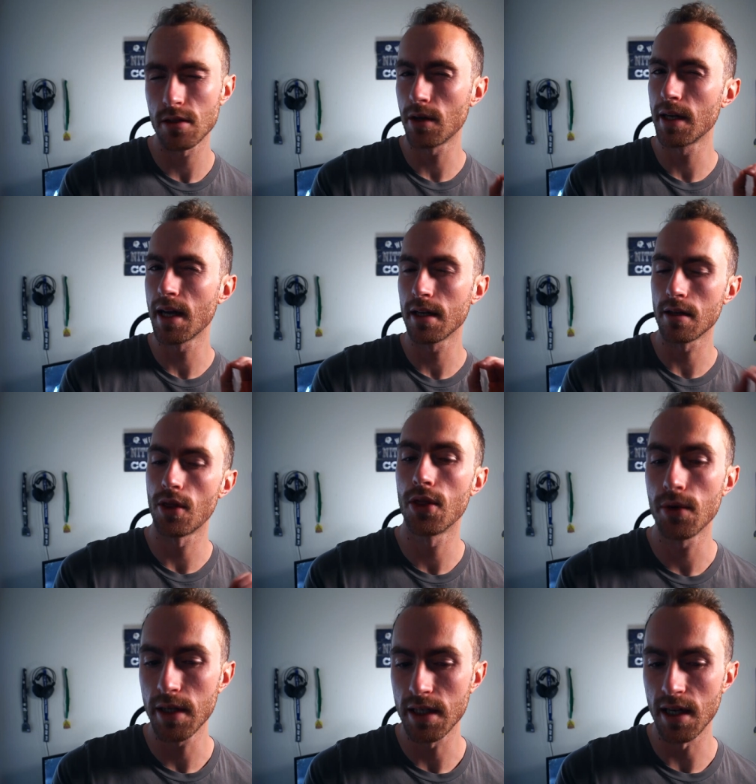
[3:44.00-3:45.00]
starting at
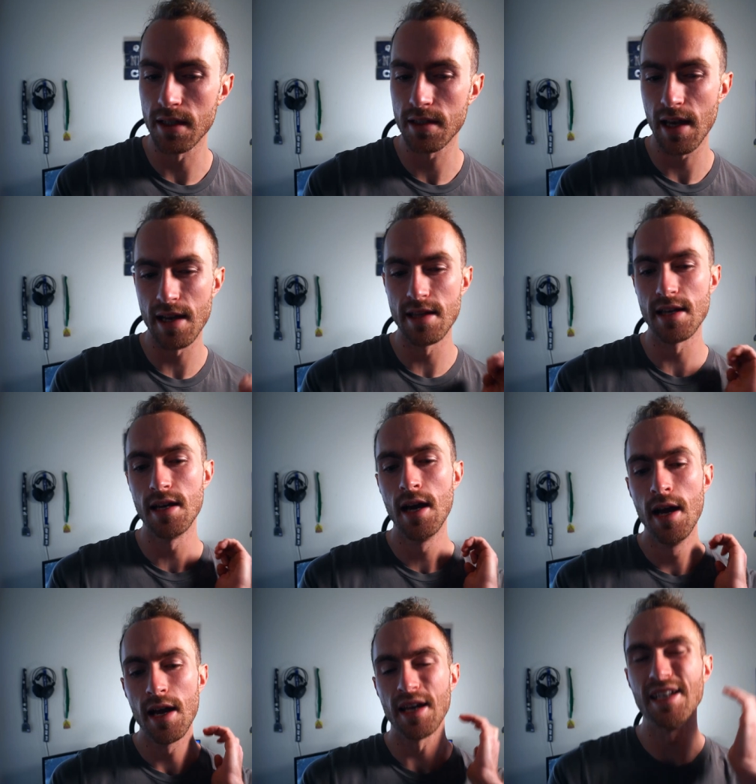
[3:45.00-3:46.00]
thirty nights, and then
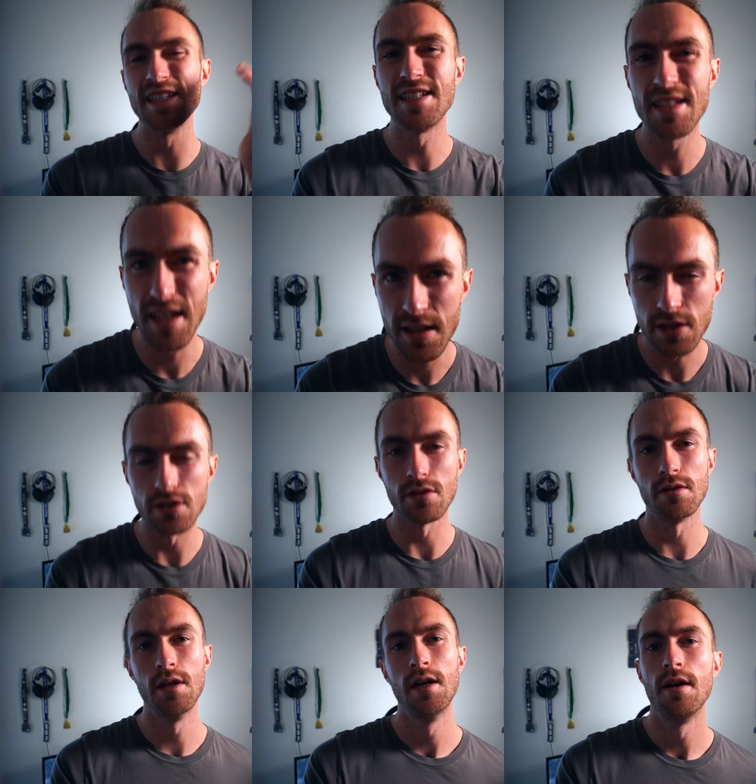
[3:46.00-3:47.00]
an additional
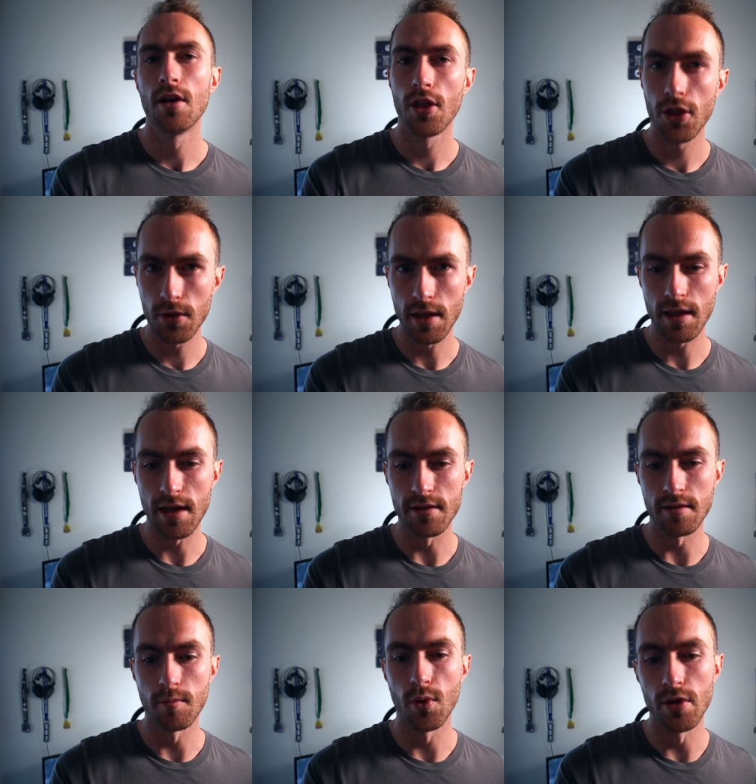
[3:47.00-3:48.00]
thirty
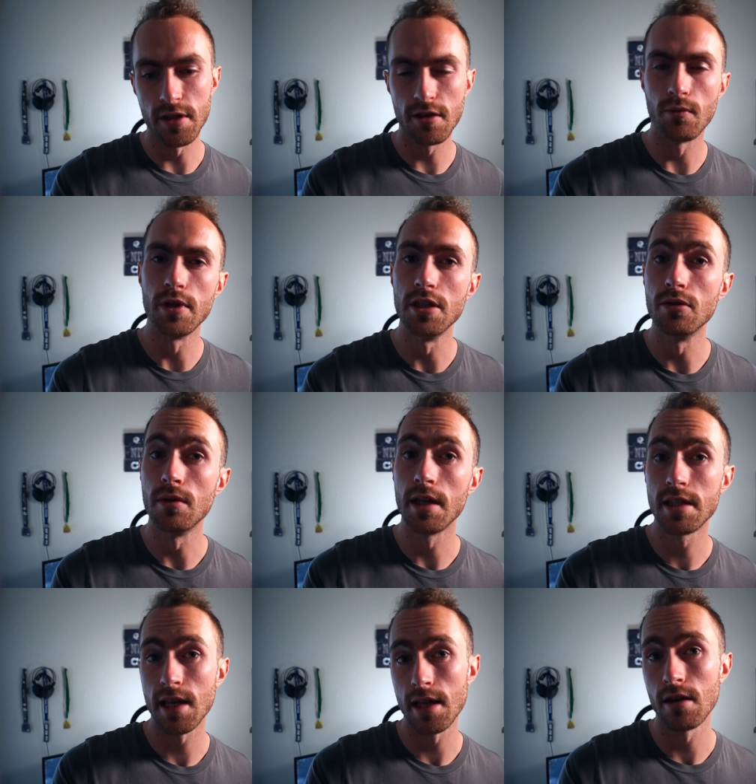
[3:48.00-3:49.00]
thousand points when you
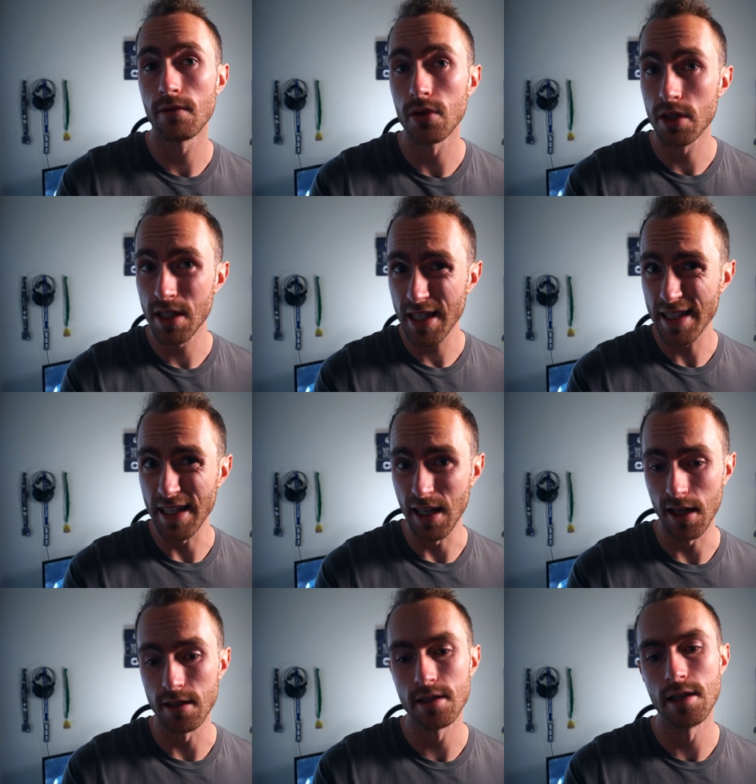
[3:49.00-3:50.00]
stay there for sixty
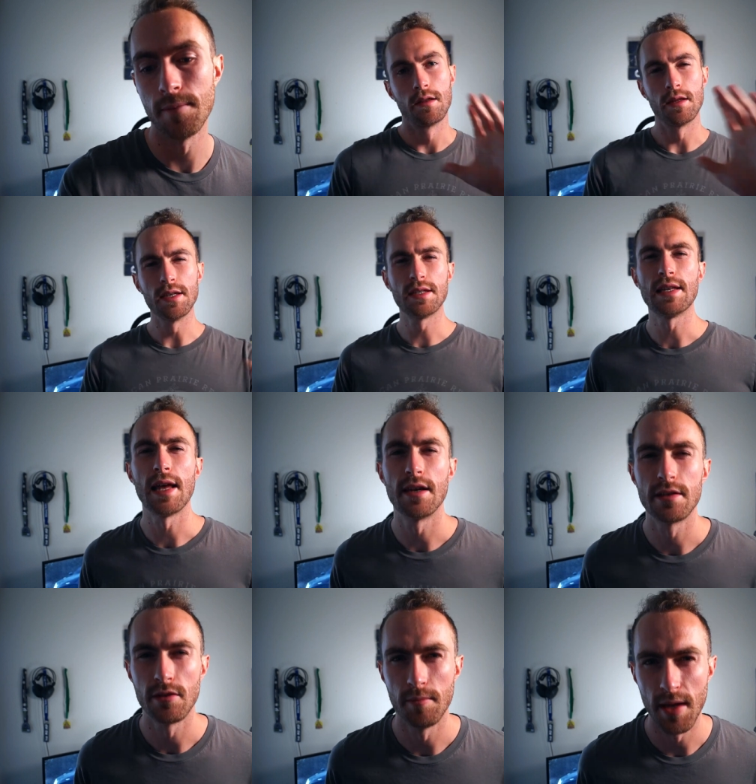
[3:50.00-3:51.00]
nights. These
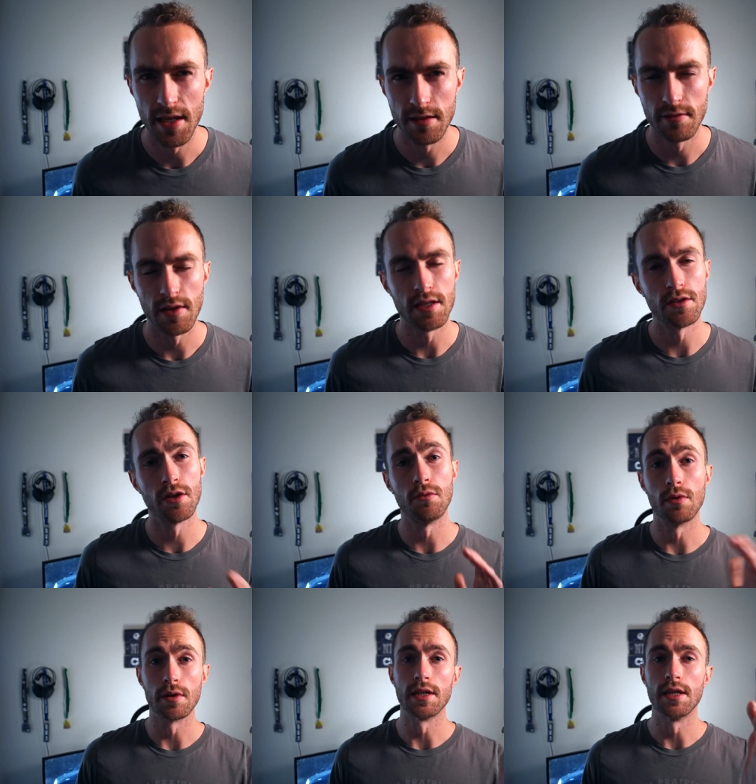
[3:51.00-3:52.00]
status are massive, and don't
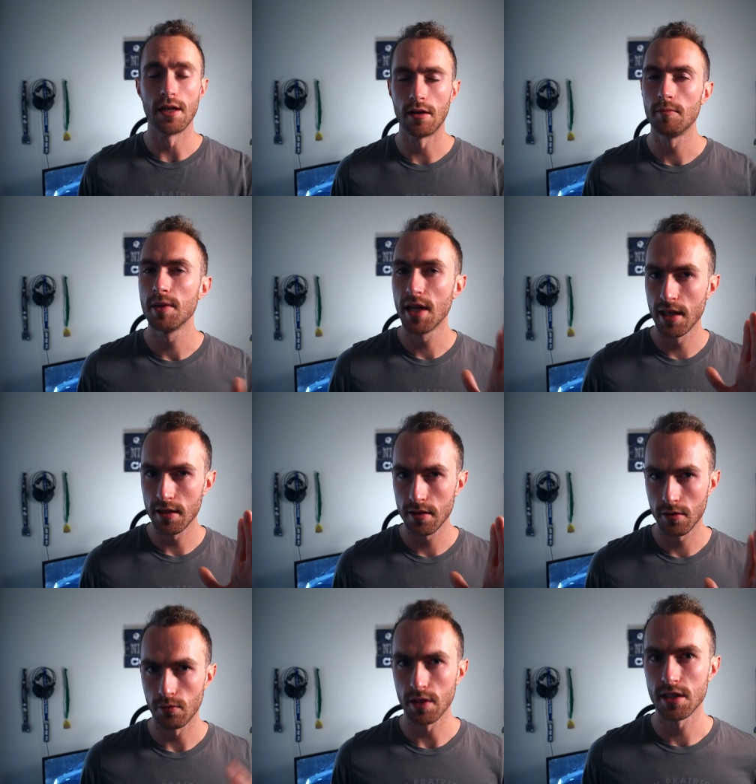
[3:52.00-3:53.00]
worry, I'll be getting
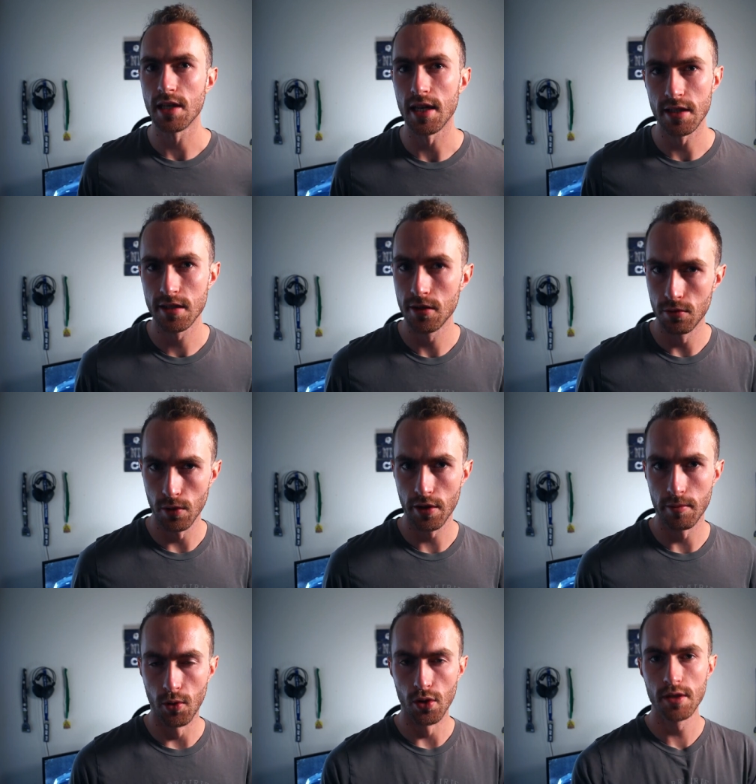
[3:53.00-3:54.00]
to which status is
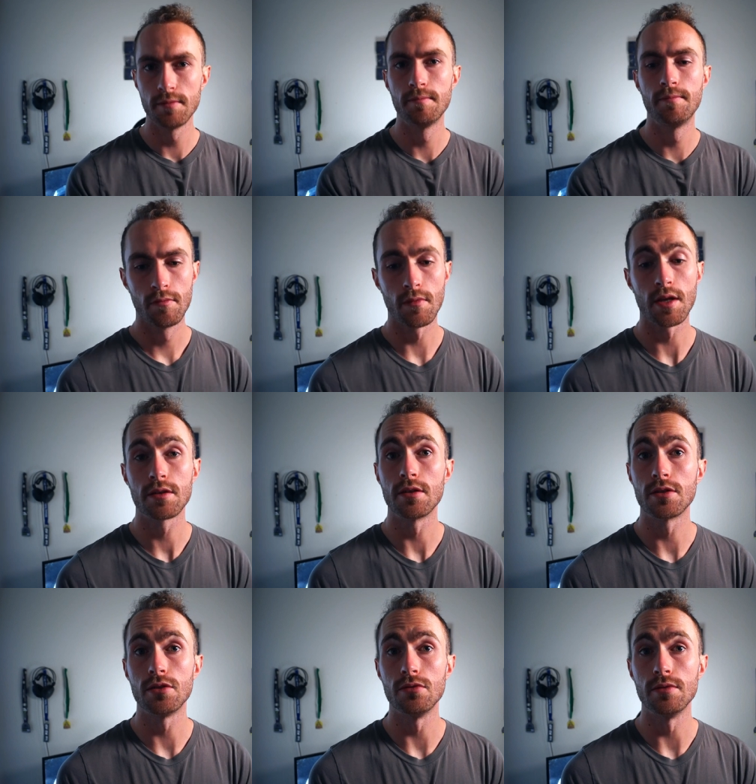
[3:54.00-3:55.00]
worth more. Next on
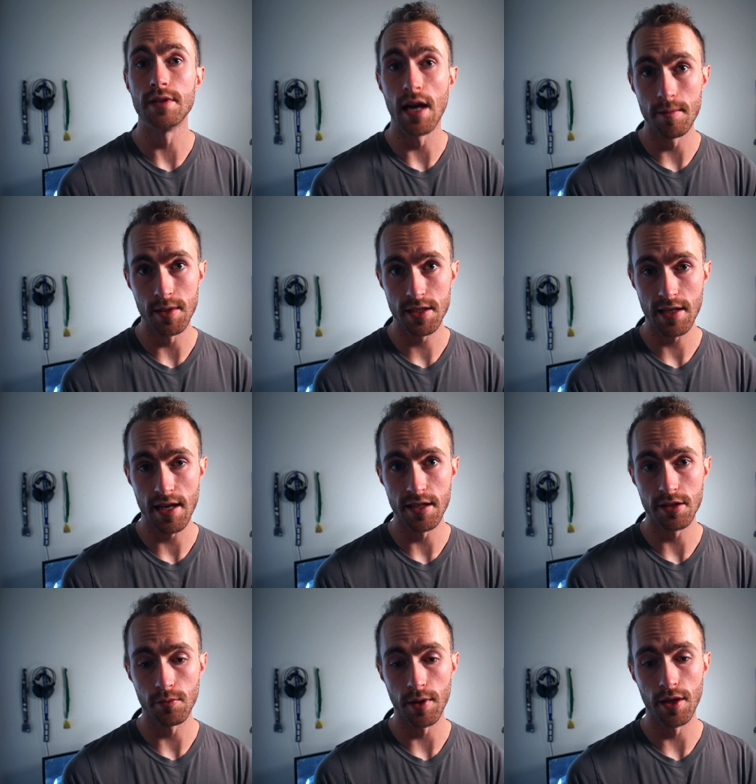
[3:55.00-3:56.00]
to diamond
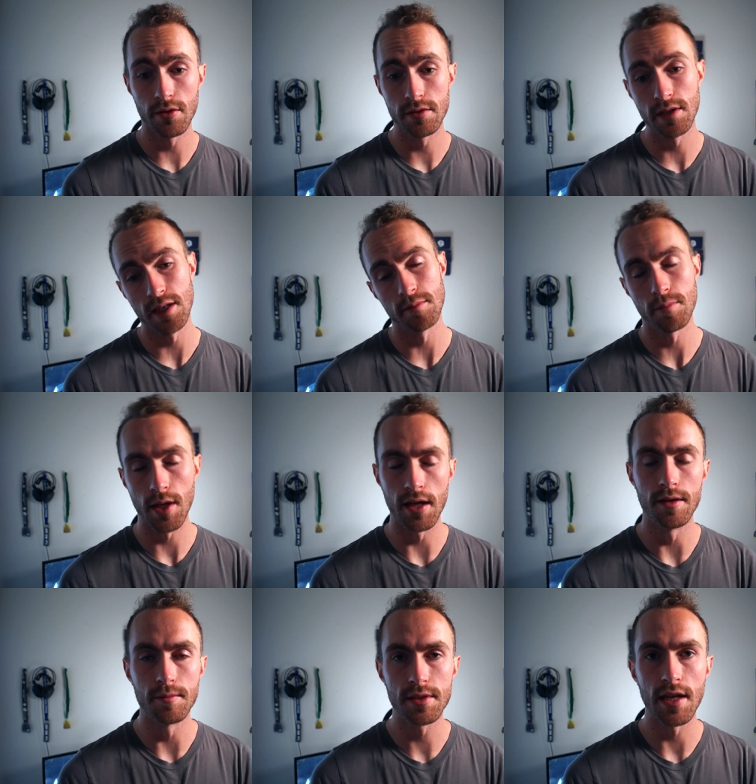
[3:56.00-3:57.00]
status with Hilton and
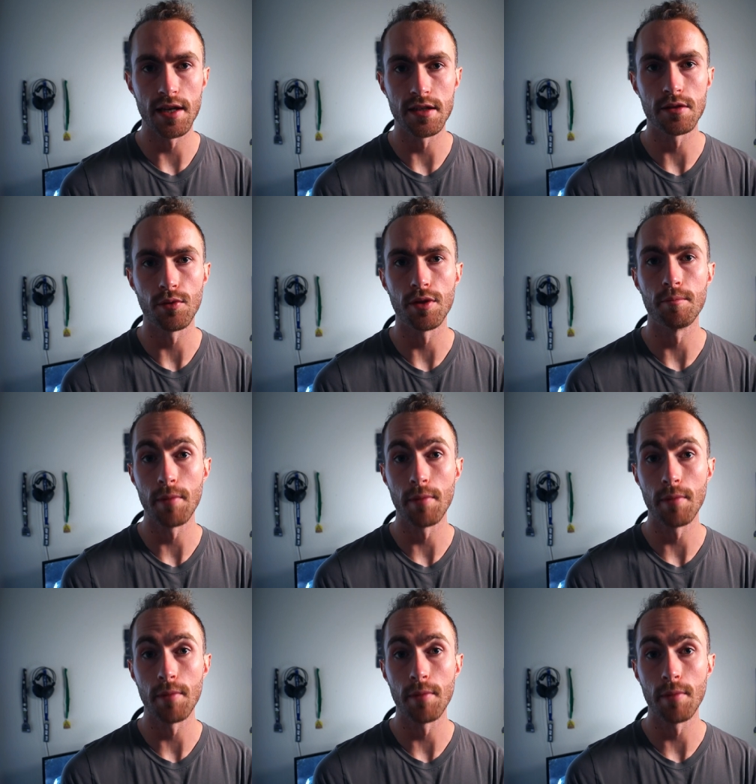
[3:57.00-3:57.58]
platinum status with